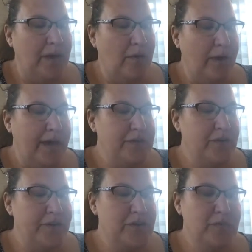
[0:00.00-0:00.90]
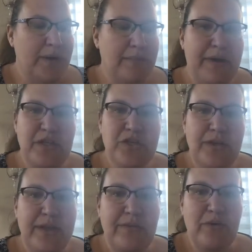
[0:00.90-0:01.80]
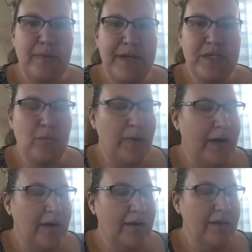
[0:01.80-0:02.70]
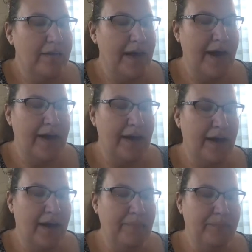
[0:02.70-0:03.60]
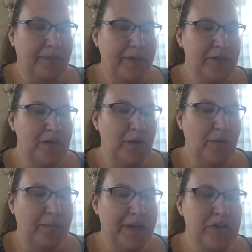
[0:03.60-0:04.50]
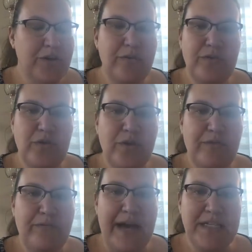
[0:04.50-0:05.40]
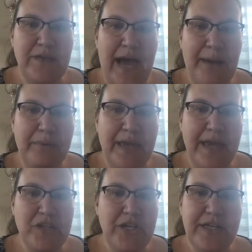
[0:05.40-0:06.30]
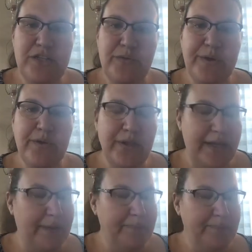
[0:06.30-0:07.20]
Okay, so I just want to make sure that everybody's aware that to make sure you do your FAFSA application and do it early.